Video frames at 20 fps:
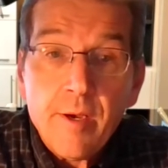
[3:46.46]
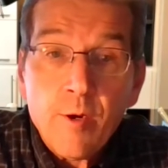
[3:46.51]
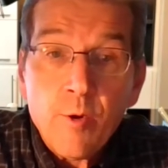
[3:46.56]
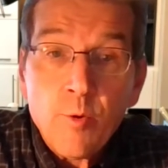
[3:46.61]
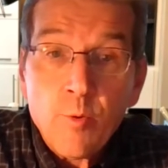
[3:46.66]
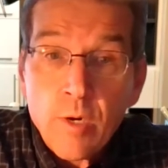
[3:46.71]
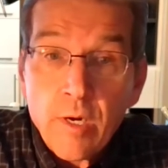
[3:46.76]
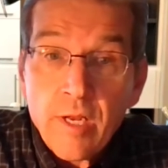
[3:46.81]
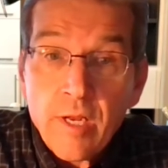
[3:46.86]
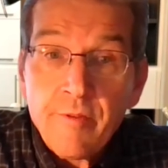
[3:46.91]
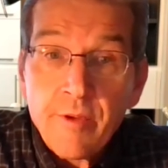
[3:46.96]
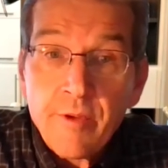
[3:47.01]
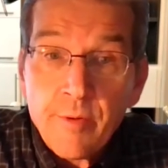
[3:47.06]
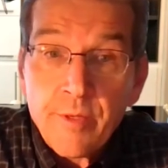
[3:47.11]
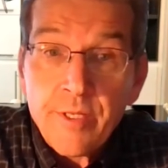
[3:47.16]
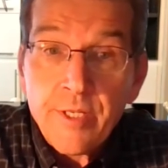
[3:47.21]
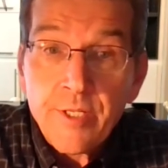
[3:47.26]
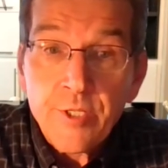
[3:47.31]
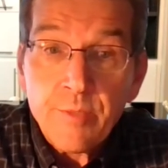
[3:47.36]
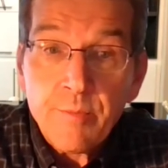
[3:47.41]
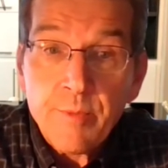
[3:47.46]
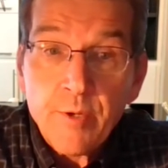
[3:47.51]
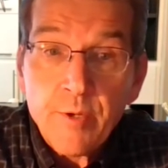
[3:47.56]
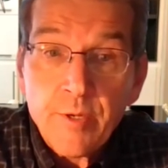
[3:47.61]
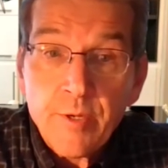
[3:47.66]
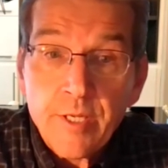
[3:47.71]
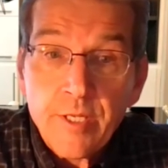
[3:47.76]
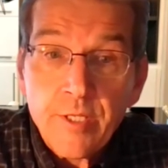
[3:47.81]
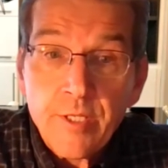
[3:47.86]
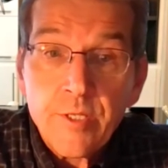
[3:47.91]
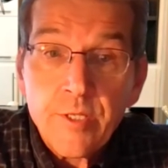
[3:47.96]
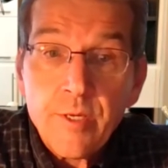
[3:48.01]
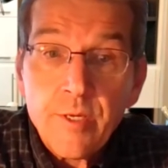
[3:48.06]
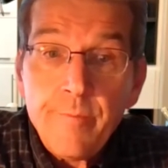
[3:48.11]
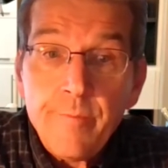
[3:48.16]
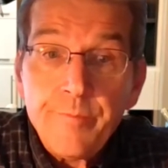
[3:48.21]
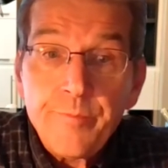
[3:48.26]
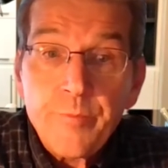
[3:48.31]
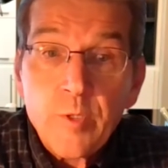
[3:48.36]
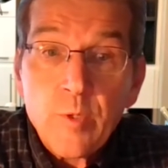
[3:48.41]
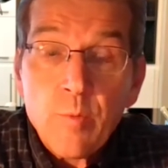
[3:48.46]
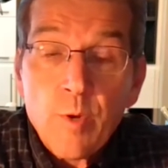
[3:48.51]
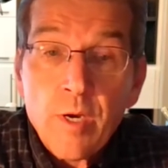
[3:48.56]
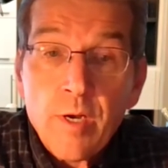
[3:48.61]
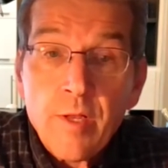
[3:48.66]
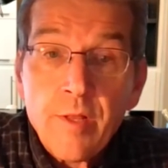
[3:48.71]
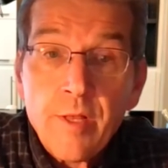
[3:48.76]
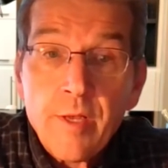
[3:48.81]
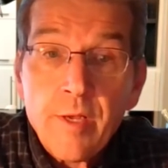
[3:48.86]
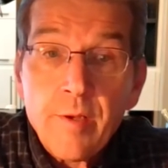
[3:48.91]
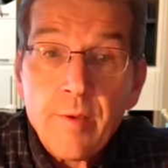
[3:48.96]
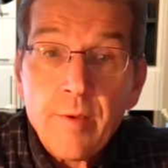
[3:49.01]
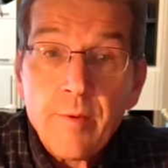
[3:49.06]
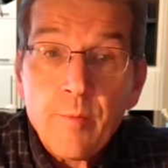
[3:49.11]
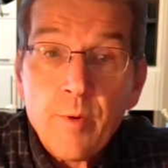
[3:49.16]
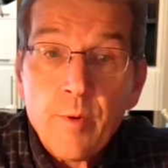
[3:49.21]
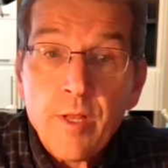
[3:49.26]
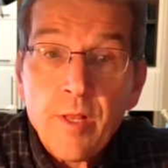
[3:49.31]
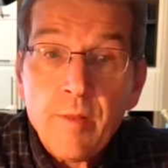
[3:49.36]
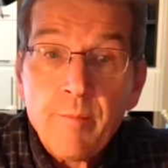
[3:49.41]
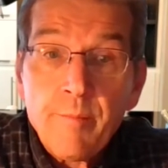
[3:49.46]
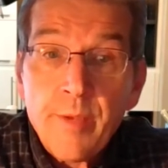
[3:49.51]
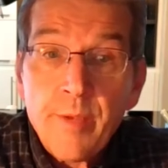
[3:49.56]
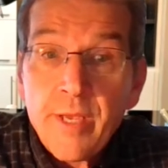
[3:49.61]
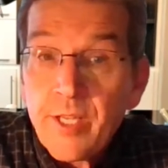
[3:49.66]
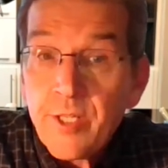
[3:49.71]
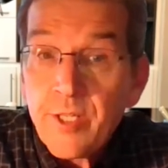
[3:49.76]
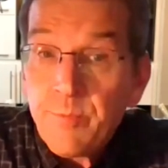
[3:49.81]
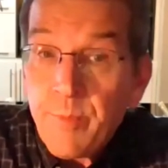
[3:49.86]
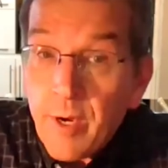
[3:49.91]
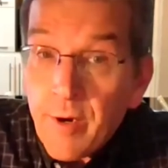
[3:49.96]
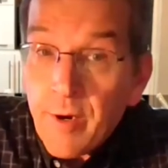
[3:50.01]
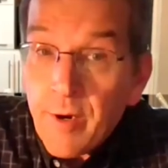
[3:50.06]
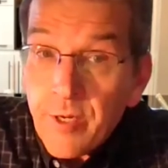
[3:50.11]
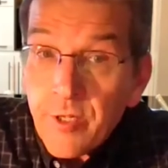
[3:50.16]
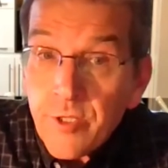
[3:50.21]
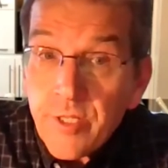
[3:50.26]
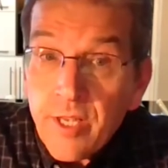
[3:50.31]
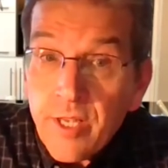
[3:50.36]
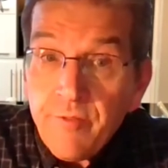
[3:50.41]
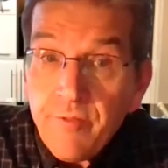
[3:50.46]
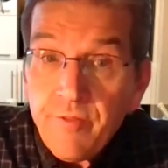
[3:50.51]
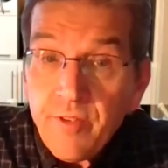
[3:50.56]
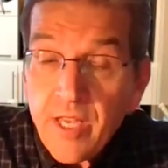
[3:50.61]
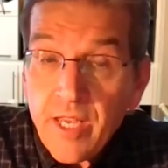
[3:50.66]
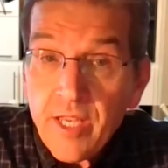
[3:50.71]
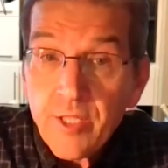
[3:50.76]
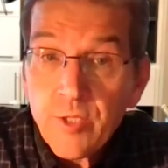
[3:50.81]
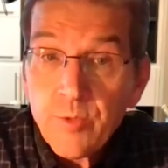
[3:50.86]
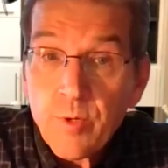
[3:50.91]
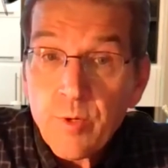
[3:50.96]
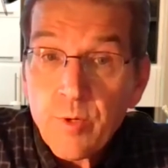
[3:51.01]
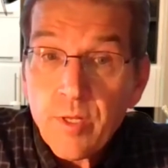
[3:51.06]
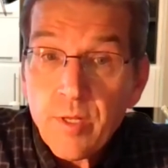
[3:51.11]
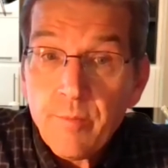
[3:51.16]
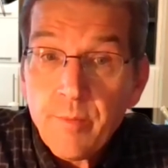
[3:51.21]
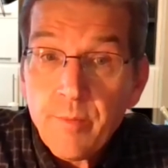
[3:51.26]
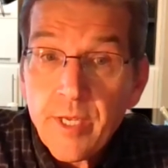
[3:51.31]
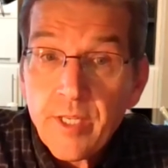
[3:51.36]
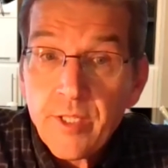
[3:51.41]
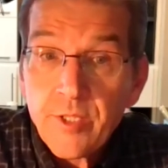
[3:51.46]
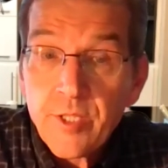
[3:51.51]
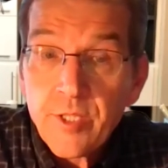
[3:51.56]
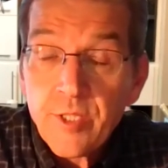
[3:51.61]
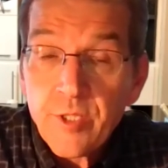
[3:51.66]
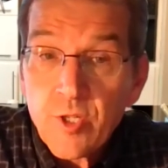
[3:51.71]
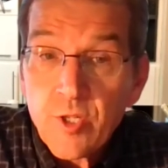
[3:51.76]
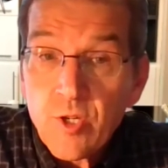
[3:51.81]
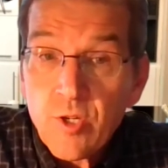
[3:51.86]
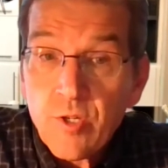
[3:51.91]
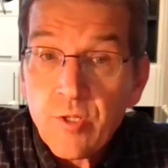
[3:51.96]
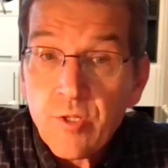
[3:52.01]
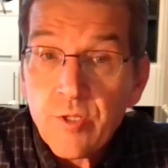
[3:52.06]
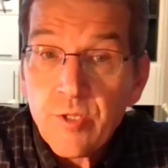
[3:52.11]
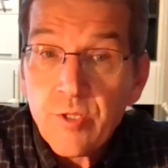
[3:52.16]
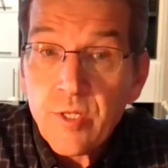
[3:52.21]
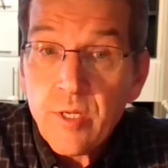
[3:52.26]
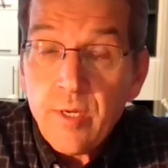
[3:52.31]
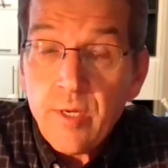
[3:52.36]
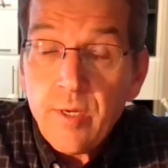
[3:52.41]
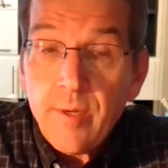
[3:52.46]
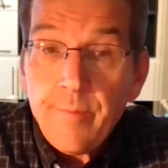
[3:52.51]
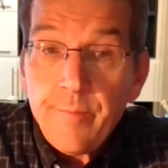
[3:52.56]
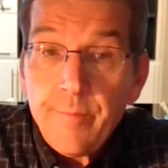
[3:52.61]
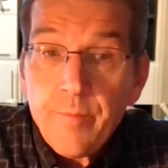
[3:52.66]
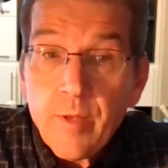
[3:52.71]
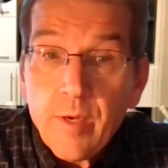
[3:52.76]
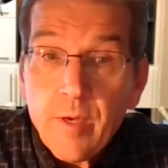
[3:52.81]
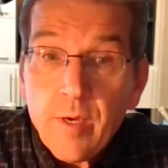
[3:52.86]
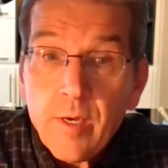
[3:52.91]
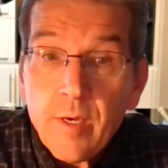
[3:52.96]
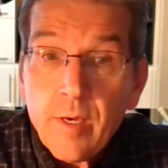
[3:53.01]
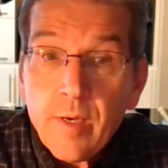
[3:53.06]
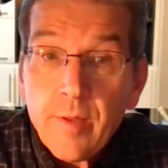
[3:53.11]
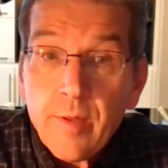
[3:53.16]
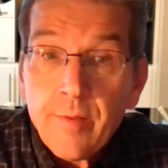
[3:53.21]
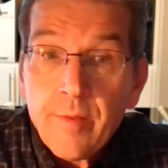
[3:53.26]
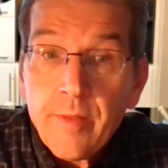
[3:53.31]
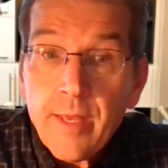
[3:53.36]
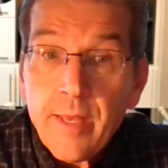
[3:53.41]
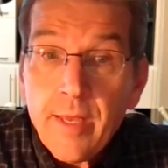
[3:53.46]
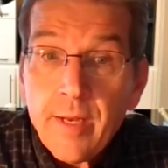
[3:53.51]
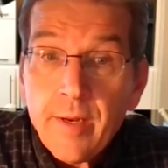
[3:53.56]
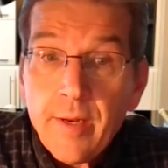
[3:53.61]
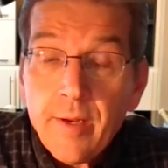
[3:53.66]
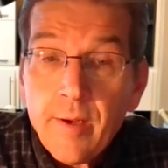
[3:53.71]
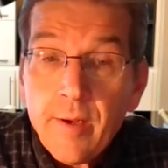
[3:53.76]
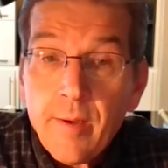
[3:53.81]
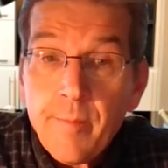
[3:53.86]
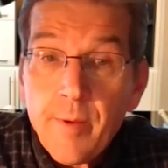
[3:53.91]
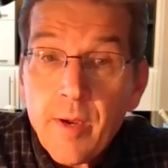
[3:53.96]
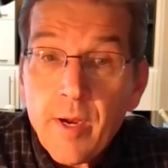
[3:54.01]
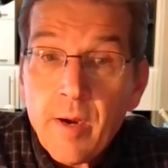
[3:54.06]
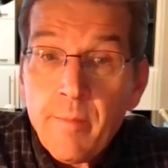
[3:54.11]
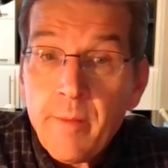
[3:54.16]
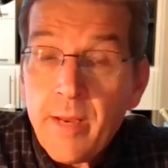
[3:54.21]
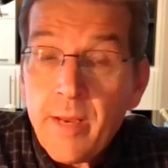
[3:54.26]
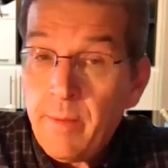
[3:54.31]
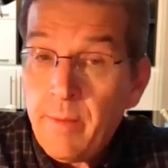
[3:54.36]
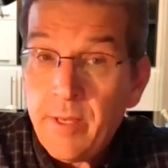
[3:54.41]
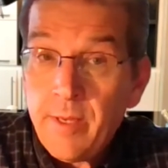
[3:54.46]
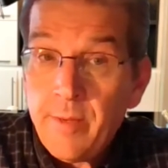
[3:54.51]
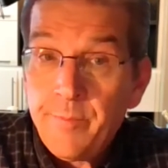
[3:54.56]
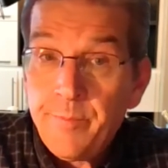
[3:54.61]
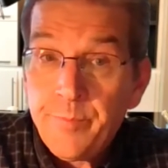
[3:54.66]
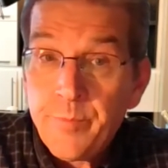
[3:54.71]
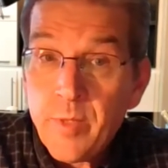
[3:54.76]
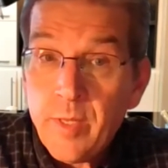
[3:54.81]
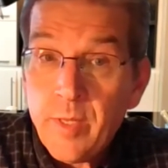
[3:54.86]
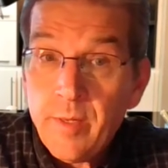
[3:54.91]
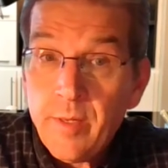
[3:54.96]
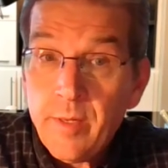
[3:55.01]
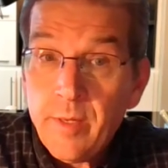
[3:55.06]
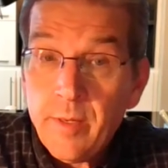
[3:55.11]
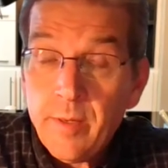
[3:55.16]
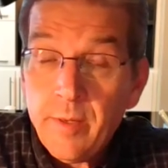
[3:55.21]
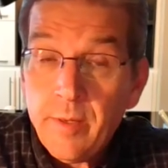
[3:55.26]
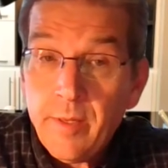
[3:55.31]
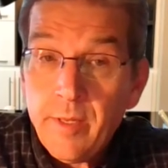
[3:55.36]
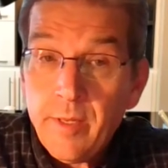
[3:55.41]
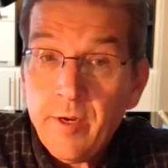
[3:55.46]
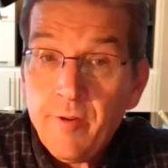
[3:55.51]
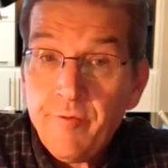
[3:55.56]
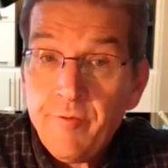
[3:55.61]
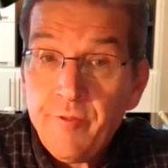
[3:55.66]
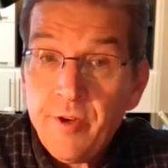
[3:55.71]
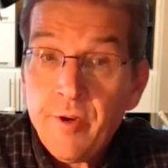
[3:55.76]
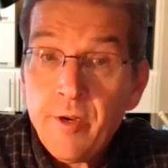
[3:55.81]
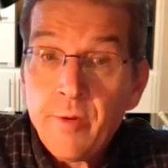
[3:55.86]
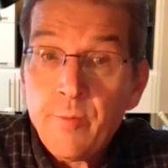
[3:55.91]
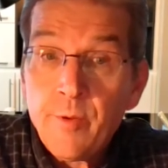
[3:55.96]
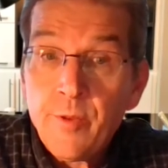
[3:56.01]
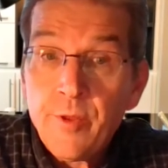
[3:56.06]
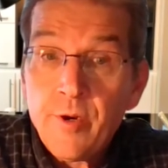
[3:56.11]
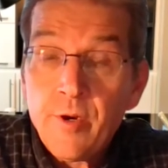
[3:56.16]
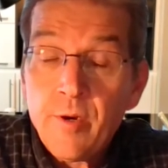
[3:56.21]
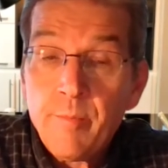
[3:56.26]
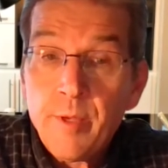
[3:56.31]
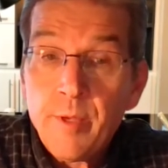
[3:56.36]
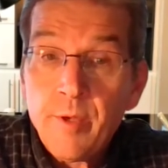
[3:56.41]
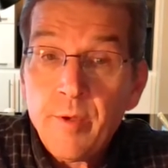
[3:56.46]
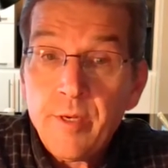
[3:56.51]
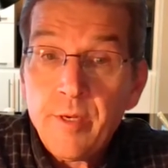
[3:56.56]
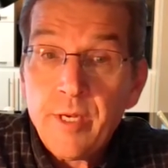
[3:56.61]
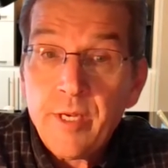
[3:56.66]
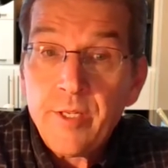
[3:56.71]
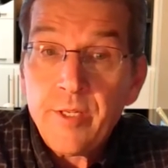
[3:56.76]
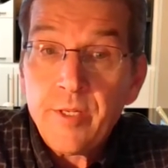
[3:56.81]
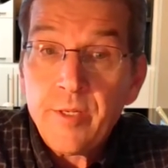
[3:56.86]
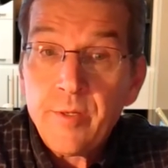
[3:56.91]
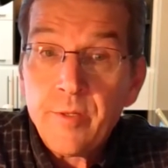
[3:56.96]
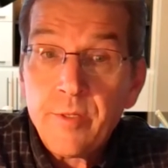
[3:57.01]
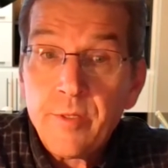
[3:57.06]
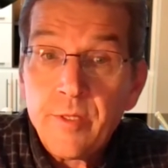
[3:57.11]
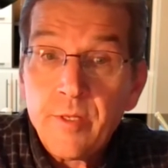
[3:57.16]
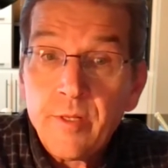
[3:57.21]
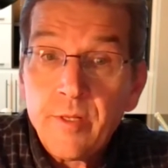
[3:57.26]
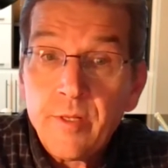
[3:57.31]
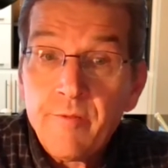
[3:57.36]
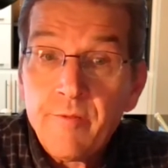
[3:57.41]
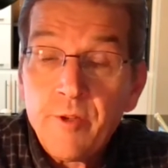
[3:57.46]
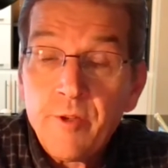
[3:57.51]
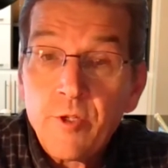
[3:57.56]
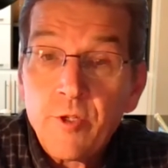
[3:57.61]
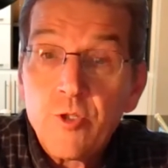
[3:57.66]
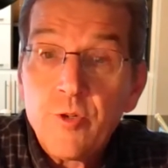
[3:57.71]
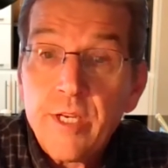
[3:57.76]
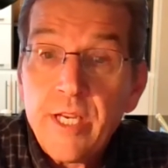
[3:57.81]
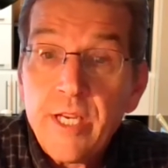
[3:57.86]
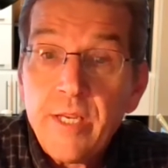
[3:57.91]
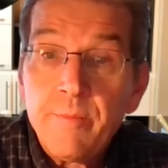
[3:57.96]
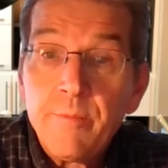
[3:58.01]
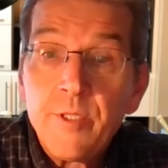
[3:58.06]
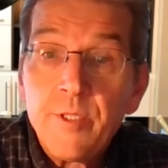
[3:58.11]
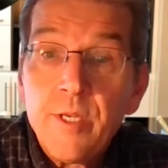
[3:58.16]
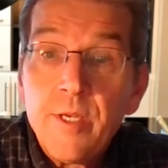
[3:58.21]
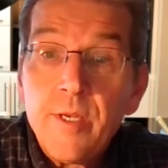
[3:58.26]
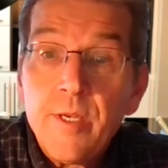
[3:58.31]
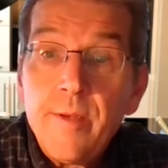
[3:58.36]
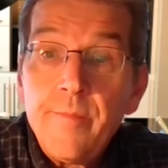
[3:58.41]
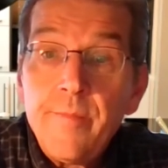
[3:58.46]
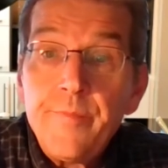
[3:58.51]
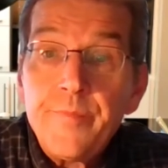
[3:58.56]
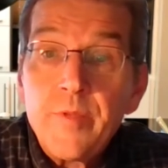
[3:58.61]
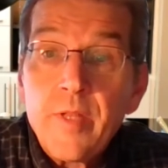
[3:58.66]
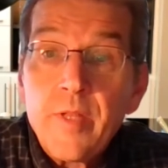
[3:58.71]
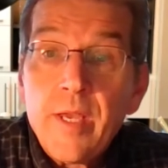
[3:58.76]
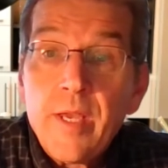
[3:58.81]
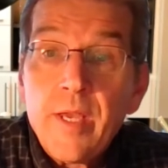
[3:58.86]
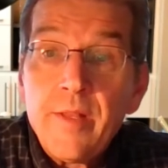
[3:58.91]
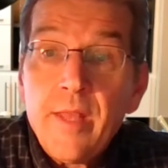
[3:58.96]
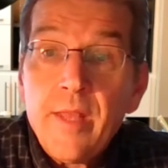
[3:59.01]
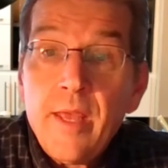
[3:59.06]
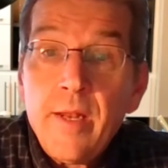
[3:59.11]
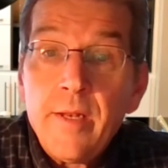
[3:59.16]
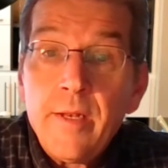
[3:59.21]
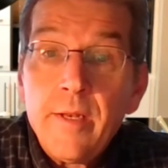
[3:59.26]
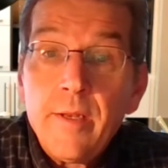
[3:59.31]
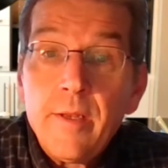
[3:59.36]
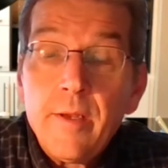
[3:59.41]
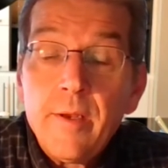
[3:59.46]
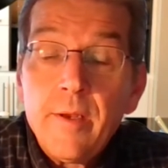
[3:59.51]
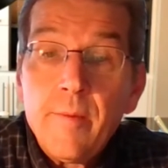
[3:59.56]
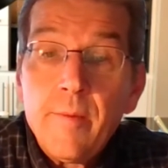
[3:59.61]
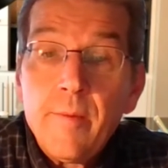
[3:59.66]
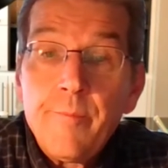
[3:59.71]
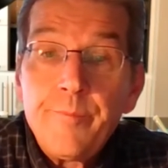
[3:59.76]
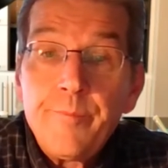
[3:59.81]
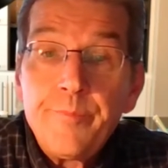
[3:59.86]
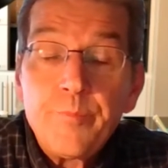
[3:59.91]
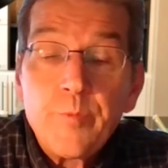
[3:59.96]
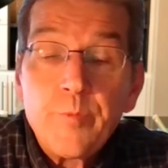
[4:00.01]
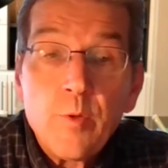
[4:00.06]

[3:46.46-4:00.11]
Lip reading: who are living with disabilities? What are the biggest barriers they face? What are the biggest concerns that are maybe interfering with their ability to live their dreams? And then